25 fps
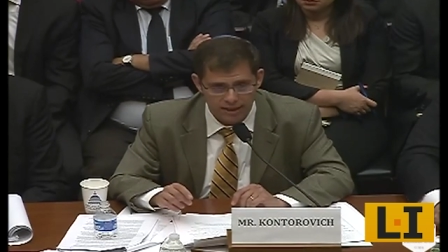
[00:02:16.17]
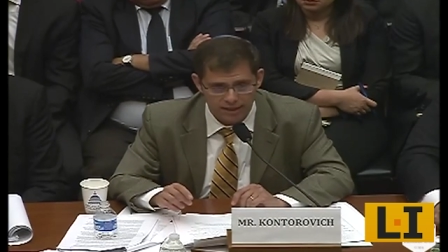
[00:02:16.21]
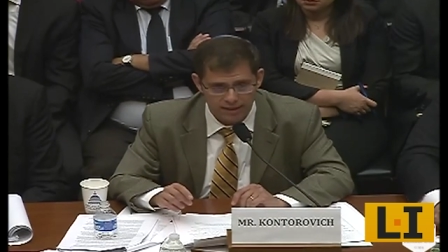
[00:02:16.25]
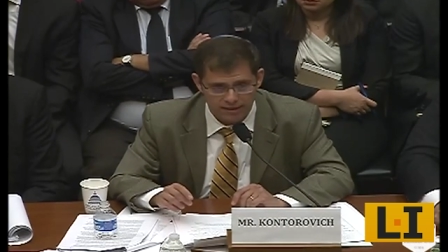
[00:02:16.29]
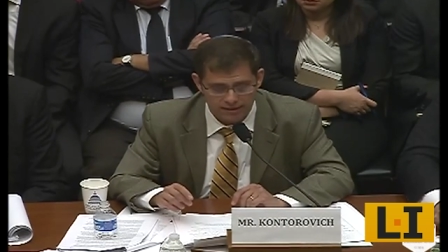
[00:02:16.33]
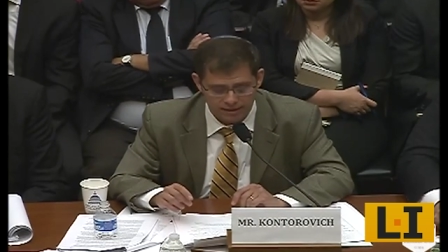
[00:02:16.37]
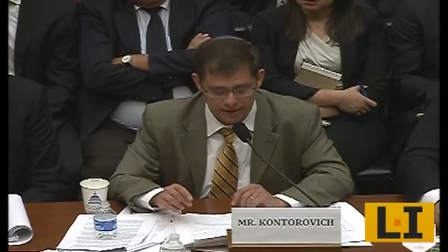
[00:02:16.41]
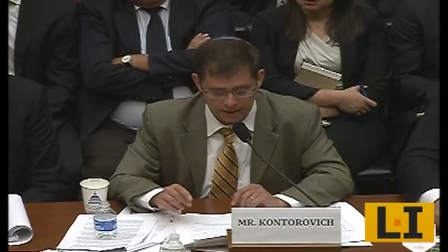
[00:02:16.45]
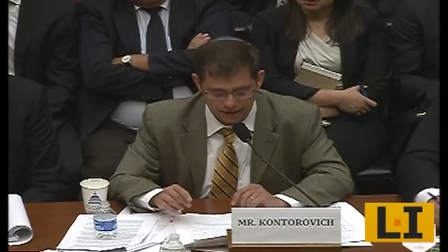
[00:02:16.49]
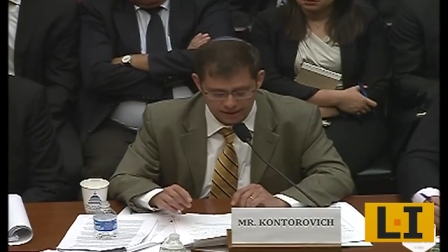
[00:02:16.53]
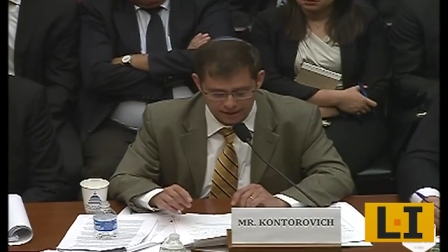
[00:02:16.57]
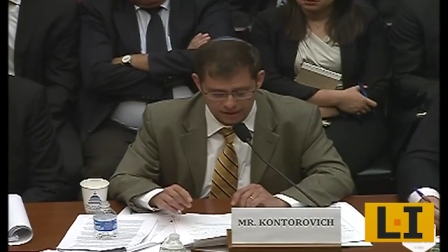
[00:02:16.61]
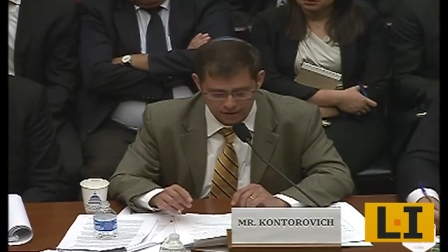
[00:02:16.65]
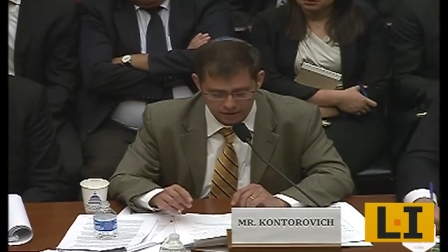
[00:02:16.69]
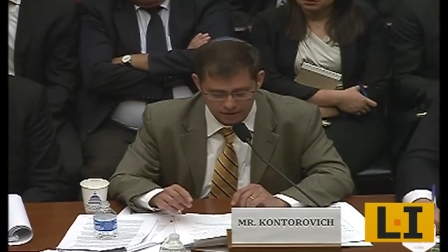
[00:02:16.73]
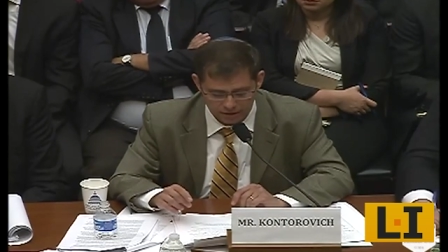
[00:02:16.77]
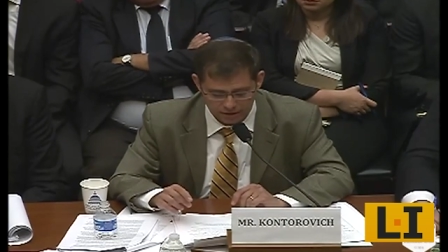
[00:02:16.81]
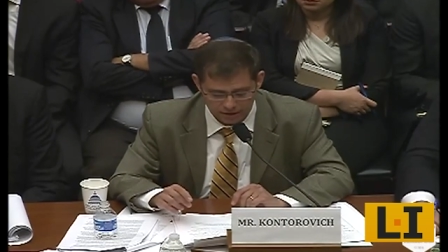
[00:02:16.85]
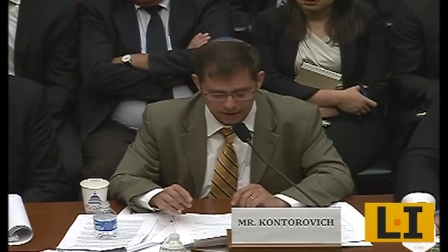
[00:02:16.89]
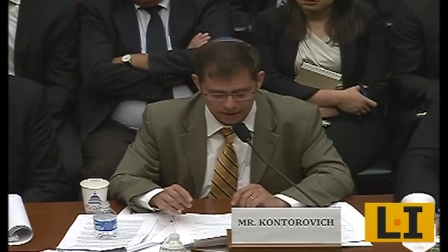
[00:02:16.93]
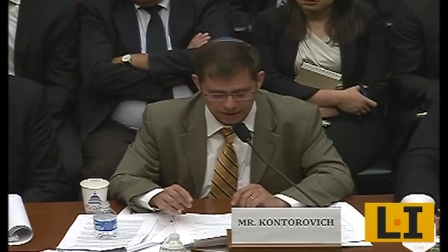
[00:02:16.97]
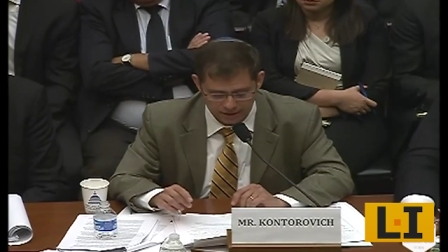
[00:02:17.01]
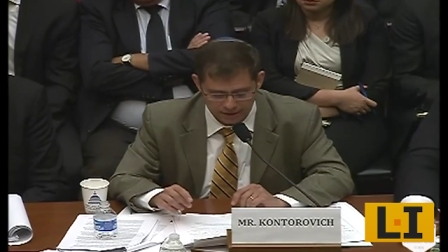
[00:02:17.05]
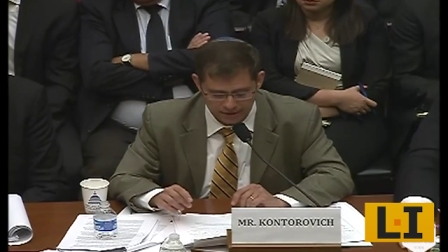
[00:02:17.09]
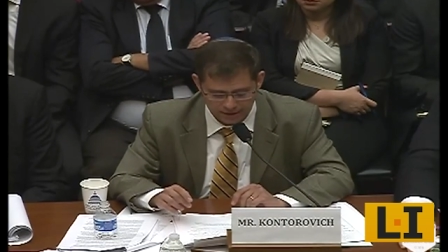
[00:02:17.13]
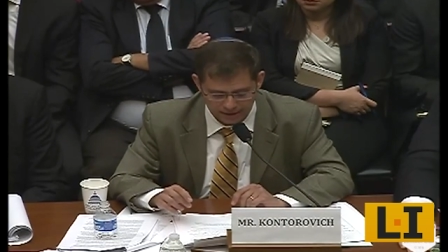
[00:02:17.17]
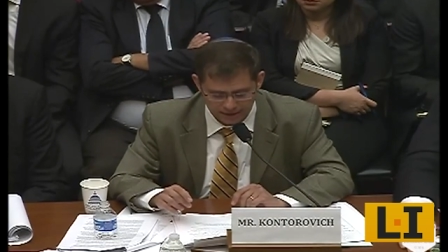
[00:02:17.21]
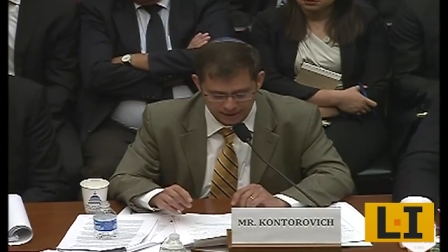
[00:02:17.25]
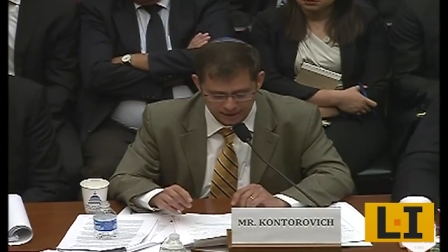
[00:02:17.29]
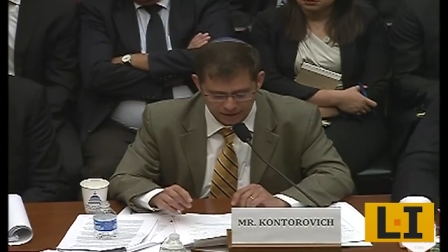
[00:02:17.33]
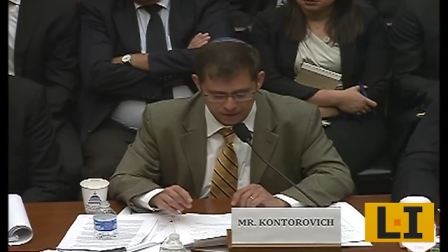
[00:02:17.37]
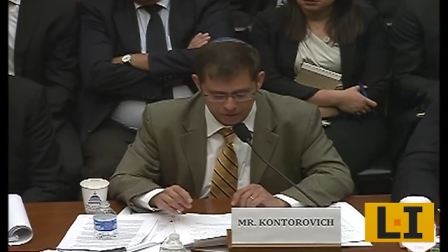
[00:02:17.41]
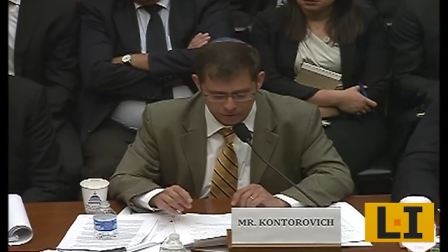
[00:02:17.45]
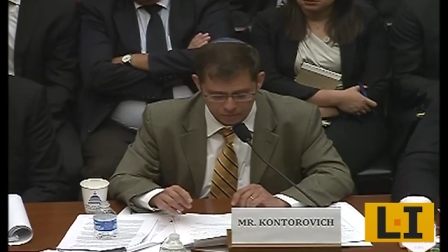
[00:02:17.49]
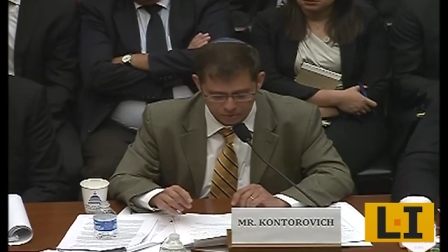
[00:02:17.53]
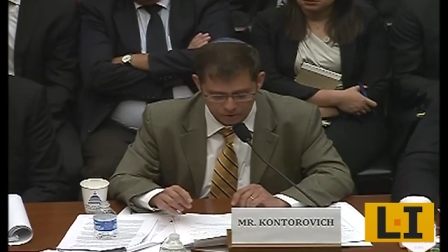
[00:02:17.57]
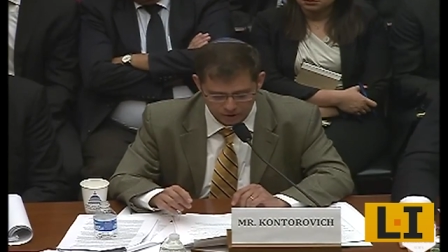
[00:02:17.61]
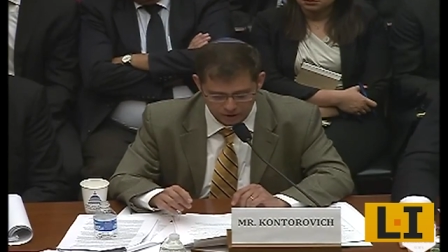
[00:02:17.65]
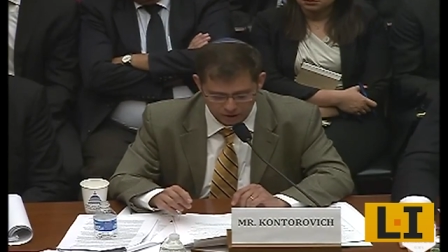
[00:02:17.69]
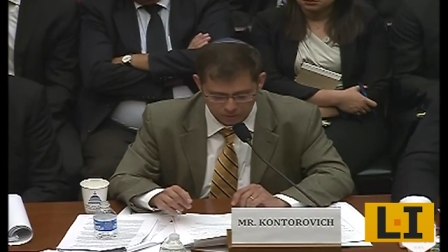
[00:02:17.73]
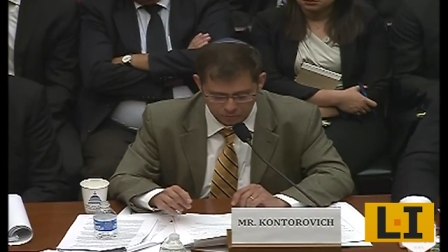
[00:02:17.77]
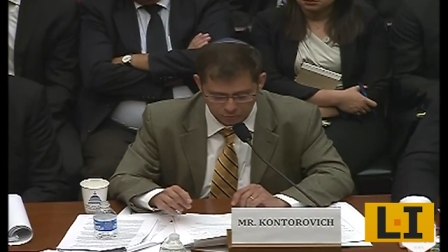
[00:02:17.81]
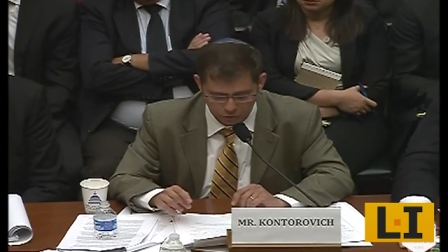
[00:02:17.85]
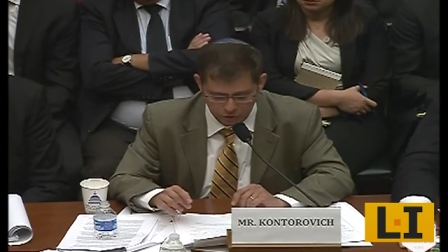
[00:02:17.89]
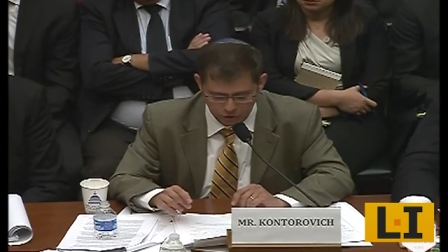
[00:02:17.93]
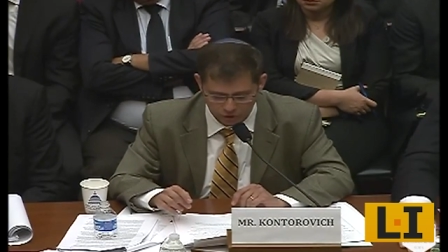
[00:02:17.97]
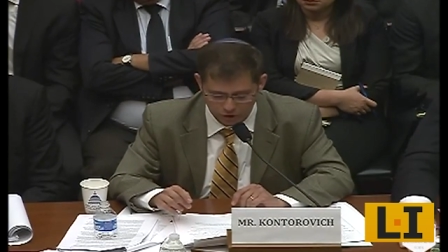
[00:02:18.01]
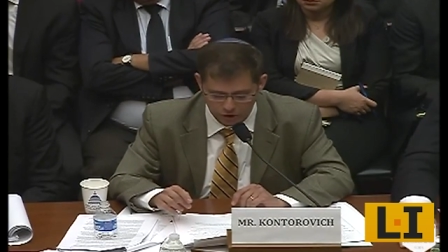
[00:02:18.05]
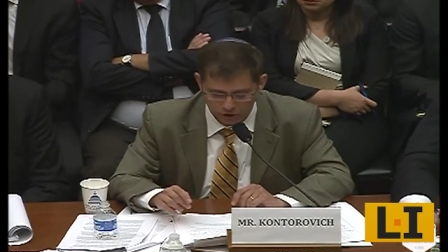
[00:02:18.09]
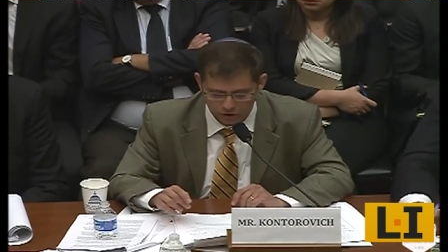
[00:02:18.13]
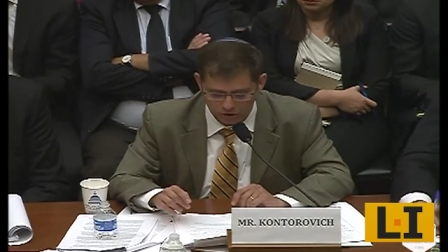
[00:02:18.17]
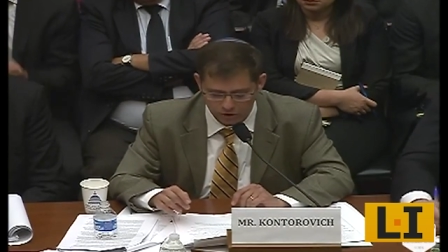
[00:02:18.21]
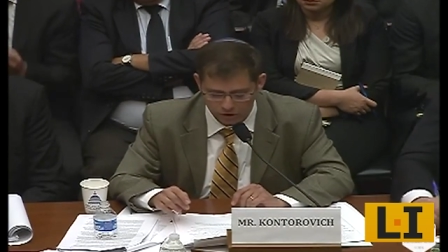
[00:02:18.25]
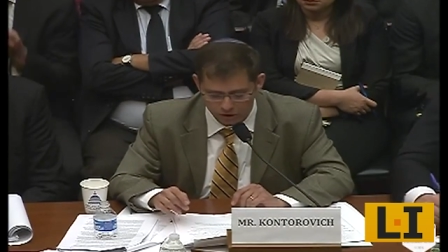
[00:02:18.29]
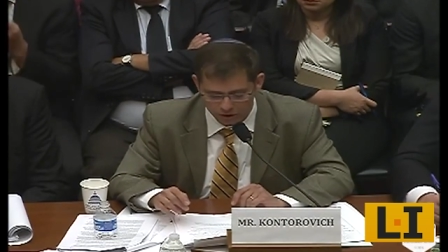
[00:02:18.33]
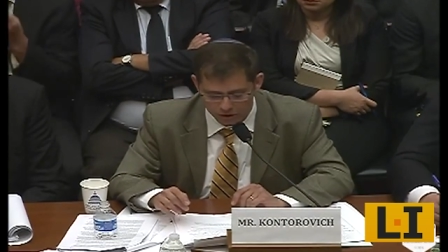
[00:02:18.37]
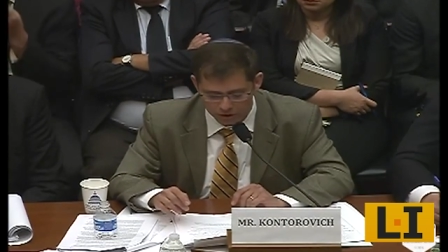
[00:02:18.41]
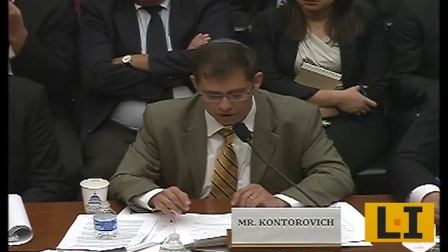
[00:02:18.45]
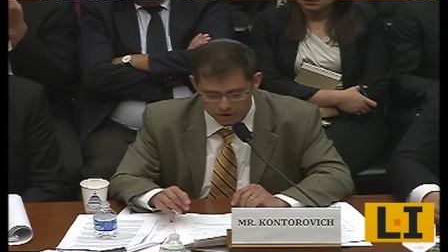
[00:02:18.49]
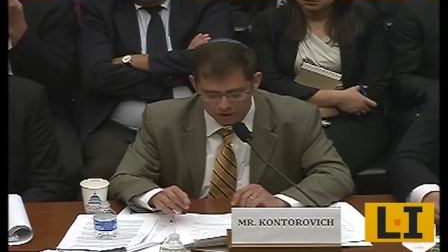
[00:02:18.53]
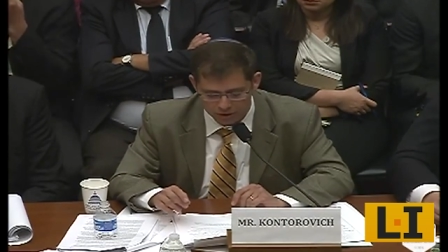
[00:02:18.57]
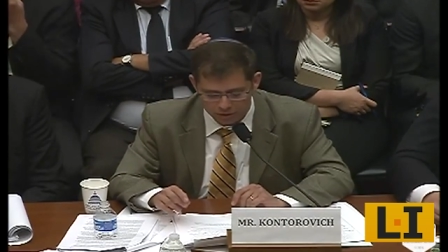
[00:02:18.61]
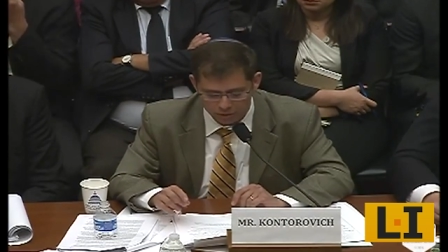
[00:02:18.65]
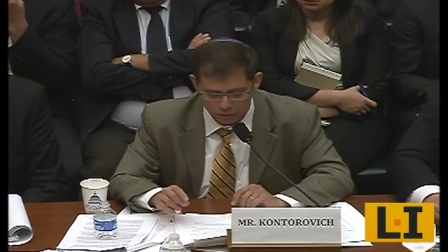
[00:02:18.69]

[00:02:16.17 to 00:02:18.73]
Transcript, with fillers: anti-Arab League boycott law,